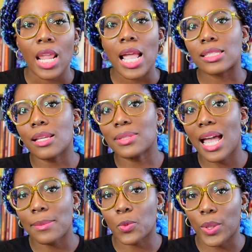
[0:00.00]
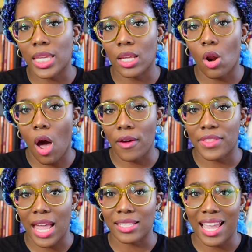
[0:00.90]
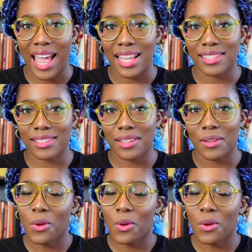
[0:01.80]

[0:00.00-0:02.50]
And sometimes we get off that task.